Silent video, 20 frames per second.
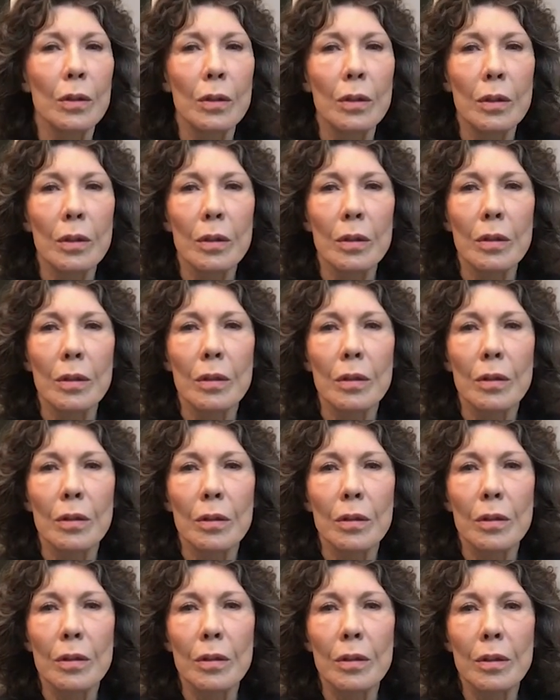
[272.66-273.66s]

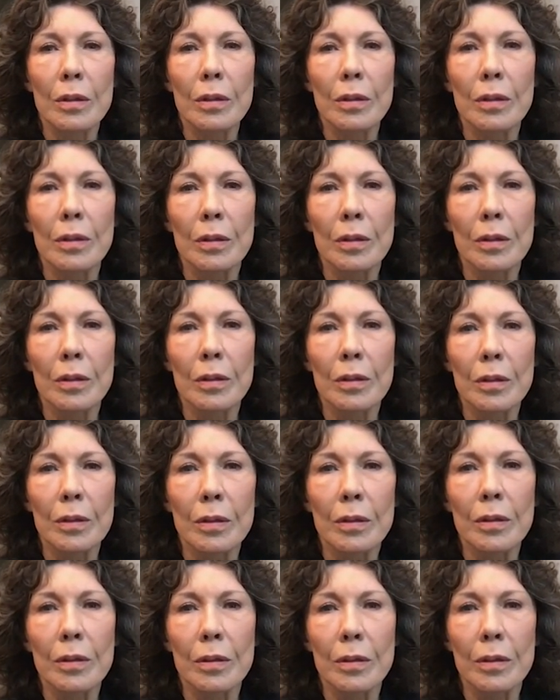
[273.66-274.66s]

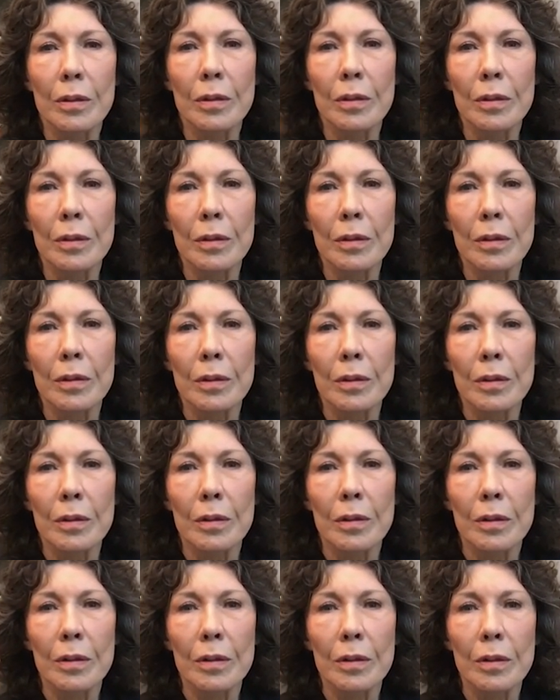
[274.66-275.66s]

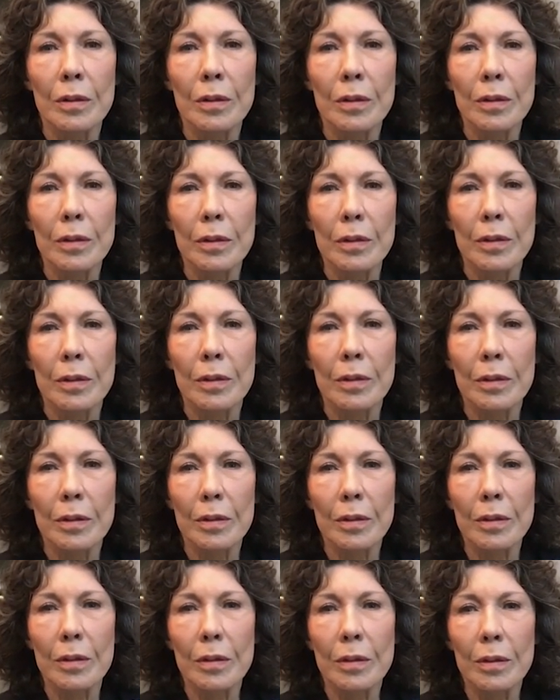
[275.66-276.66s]

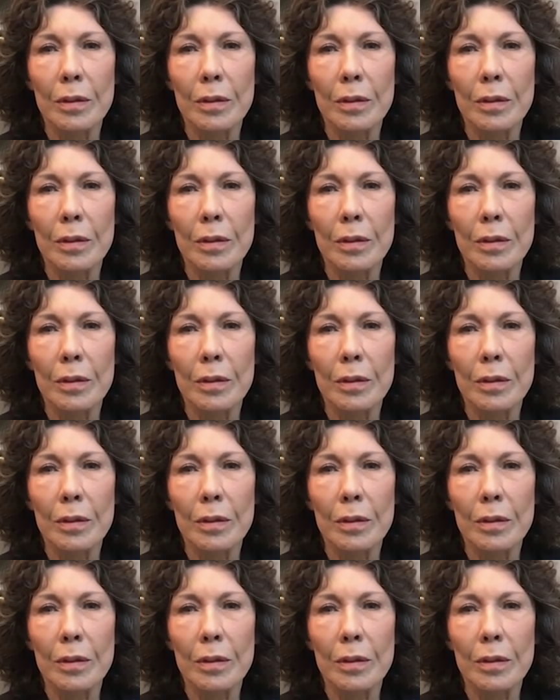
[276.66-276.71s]
(silent)